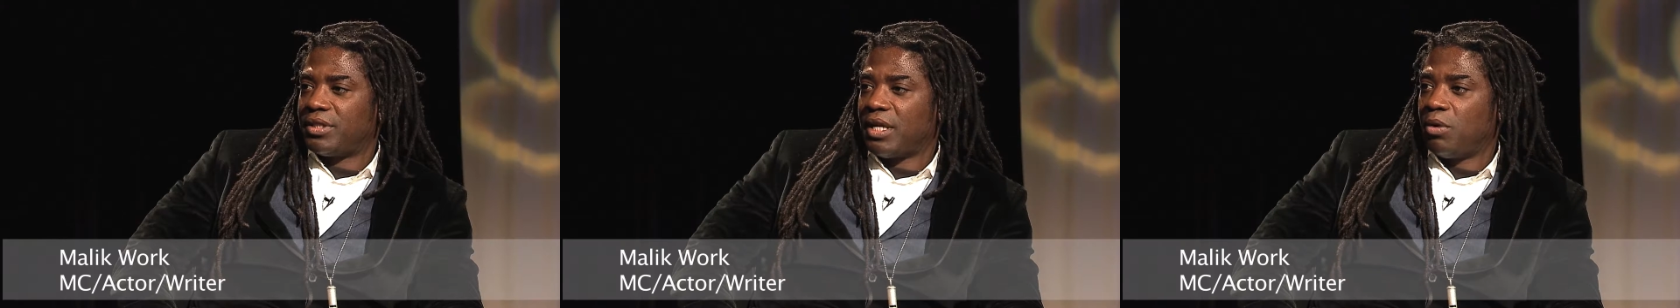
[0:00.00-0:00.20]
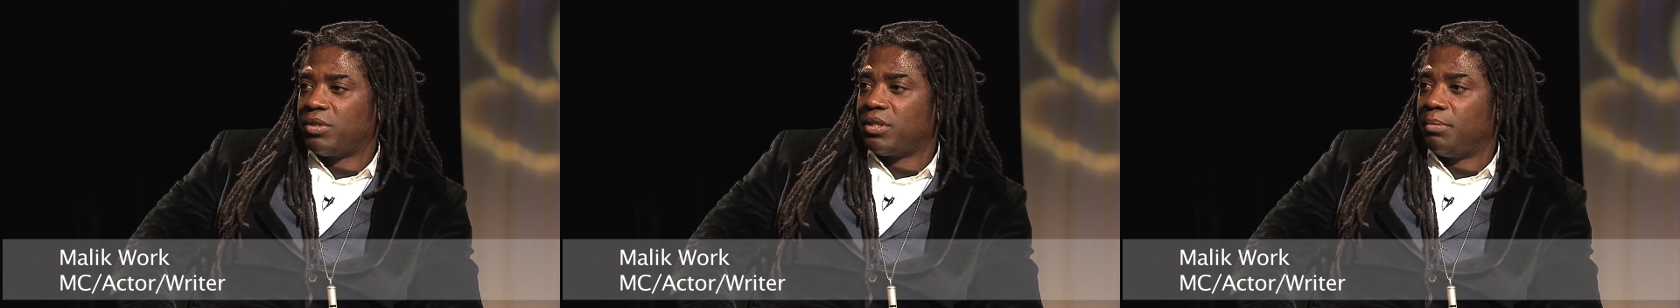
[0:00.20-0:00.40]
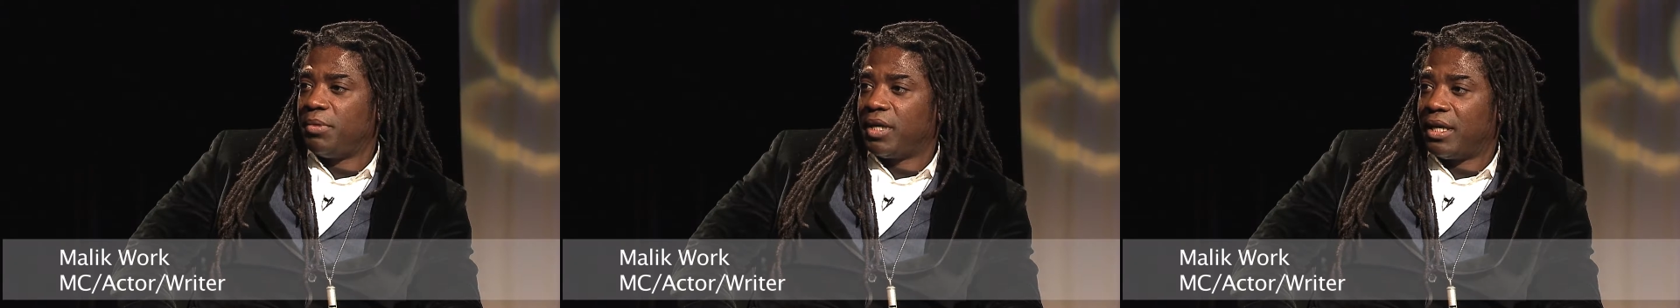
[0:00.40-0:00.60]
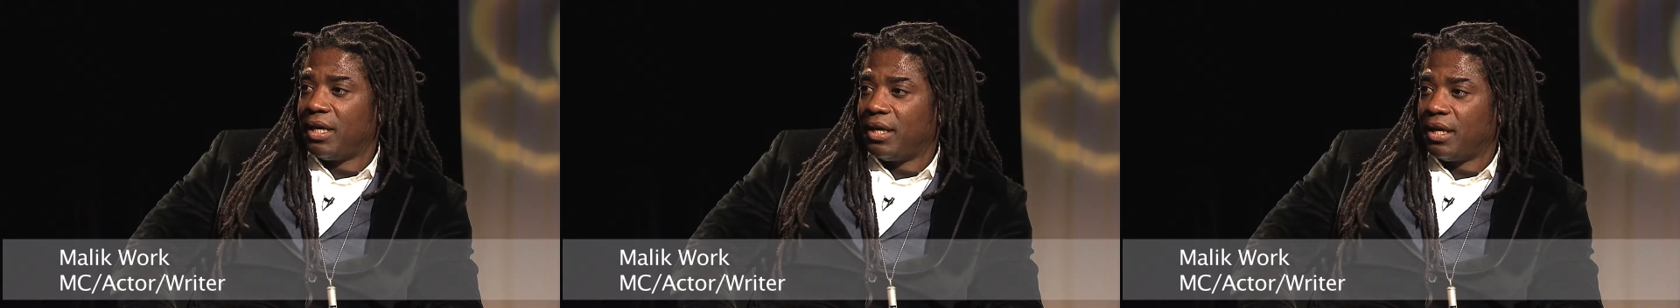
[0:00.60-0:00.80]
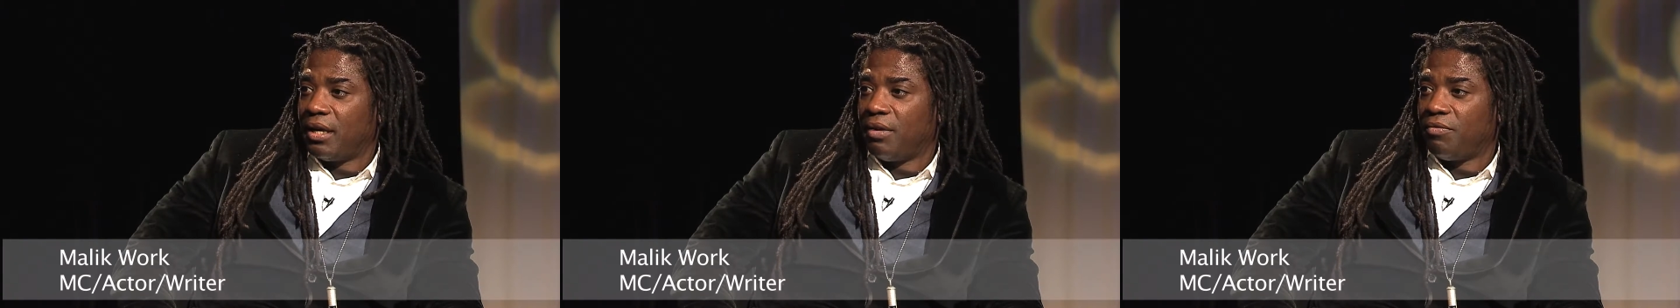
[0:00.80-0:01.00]
That was the
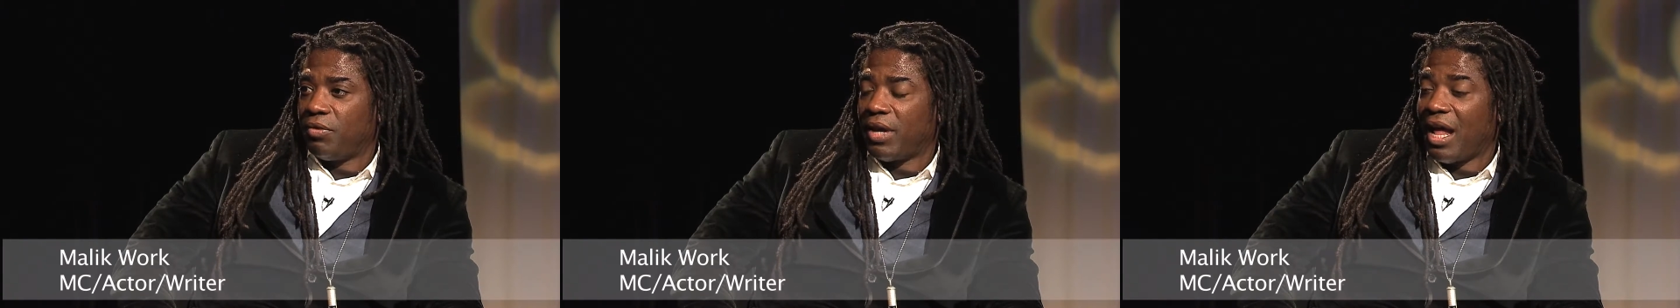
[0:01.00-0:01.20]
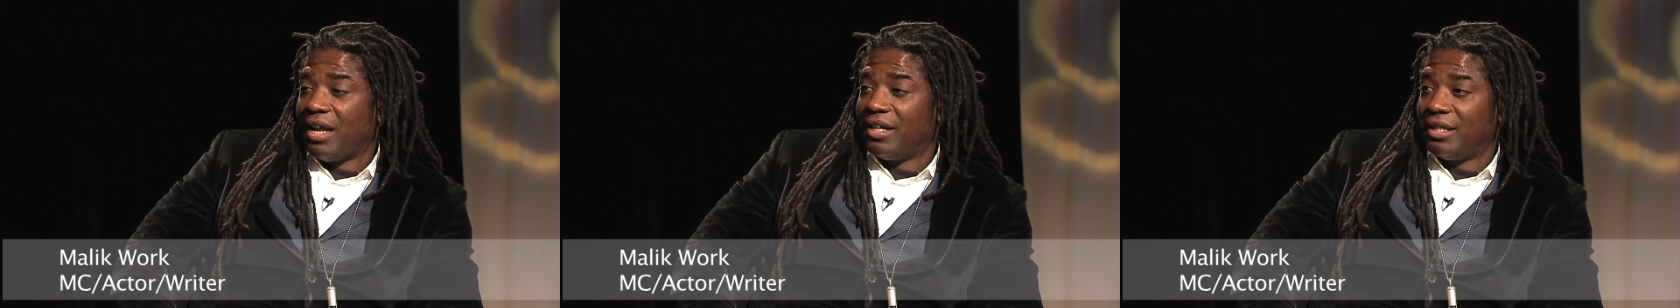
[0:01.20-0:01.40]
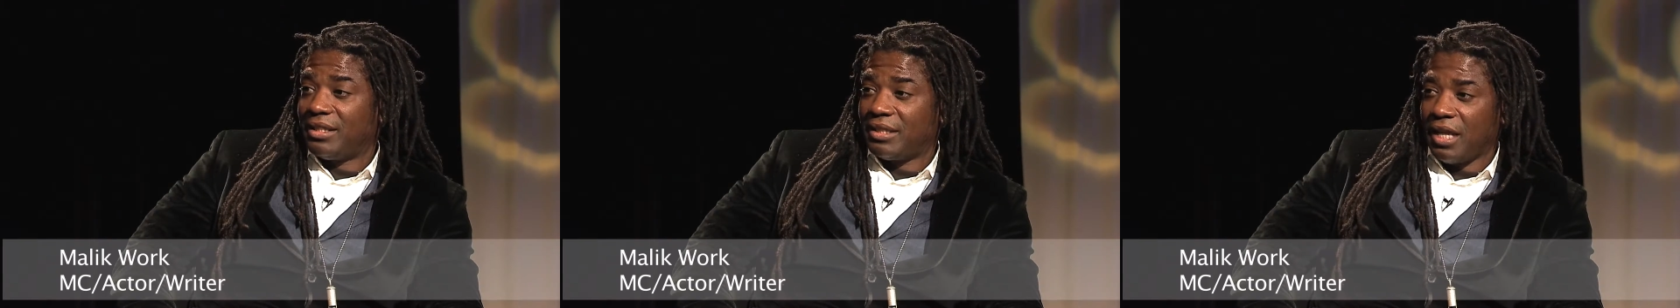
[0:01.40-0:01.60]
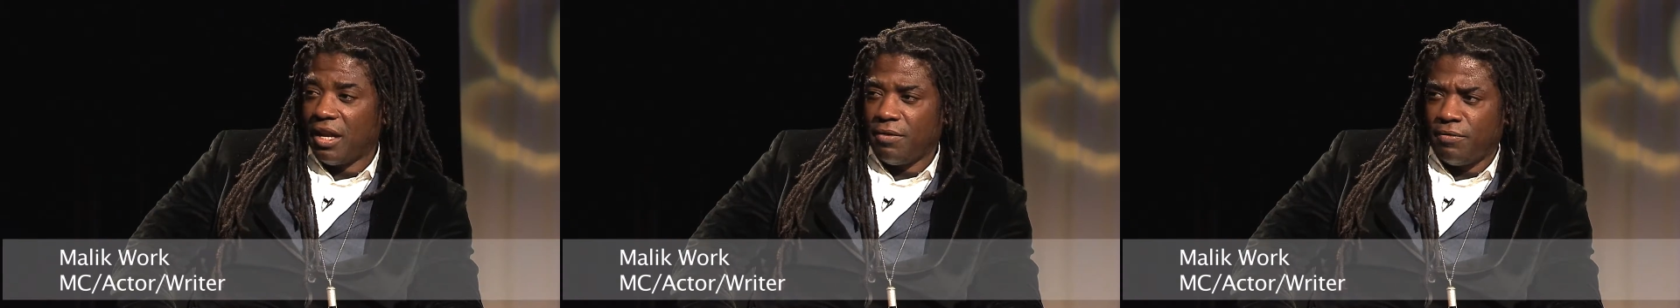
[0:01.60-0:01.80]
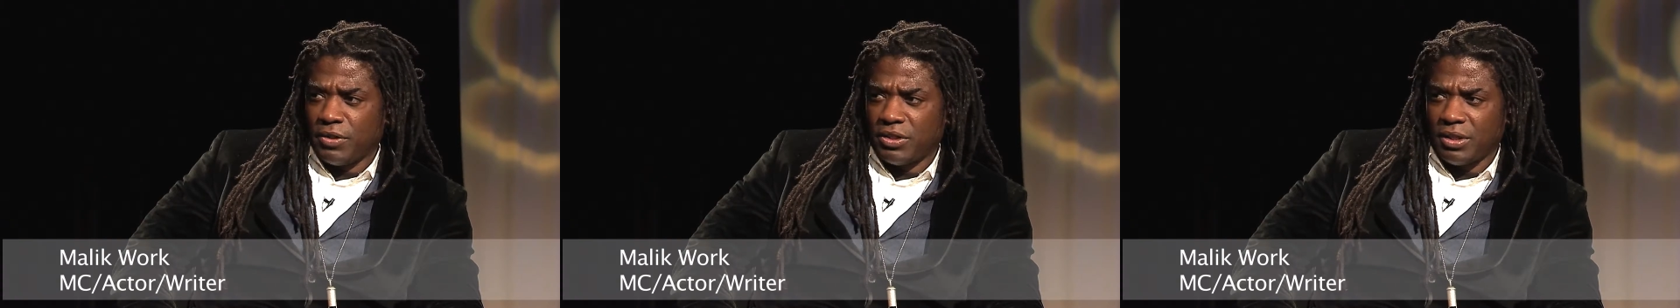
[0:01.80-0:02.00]
beginning of reality
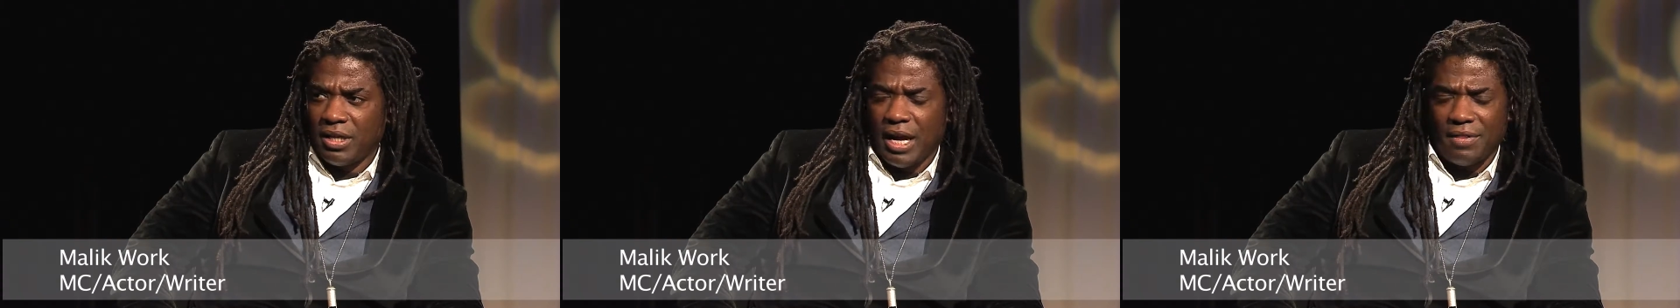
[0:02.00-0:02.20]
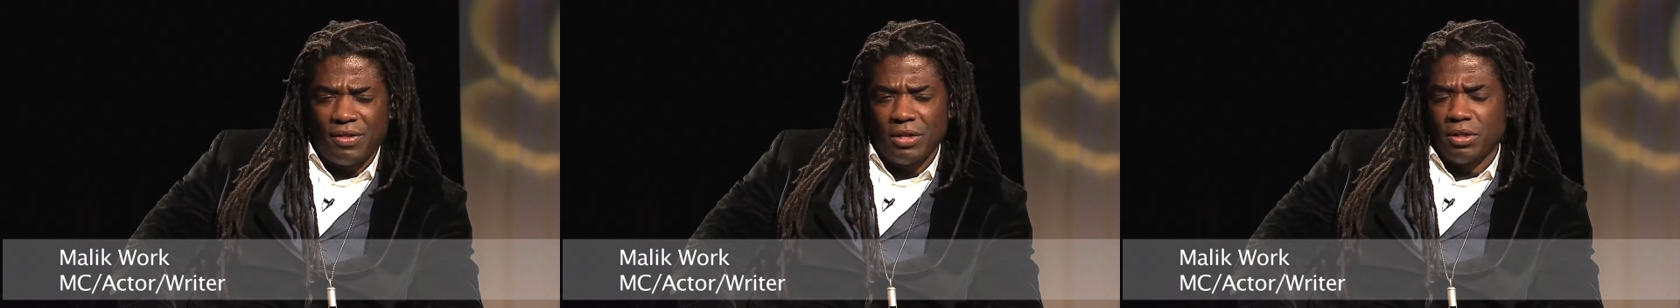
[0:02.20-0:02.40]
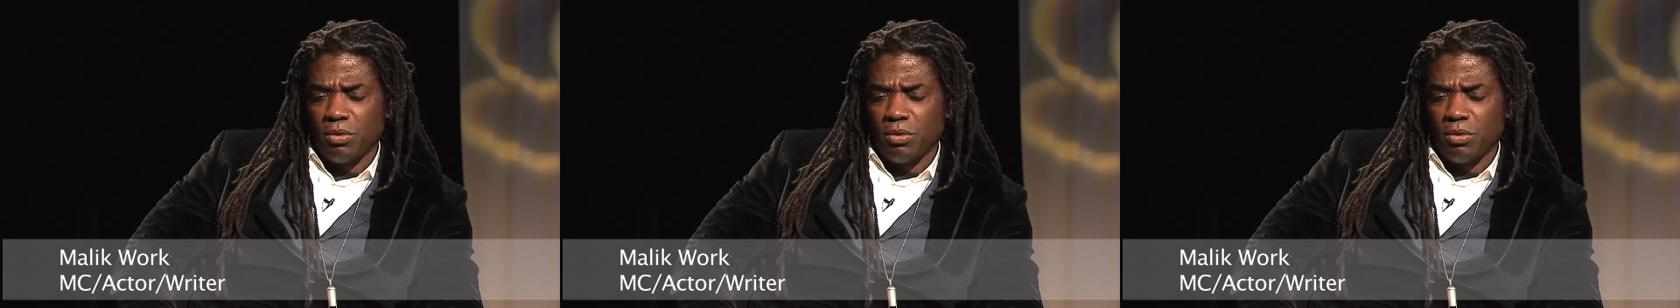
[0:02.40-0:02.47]
television. I mm -hmm. think mm-hmm.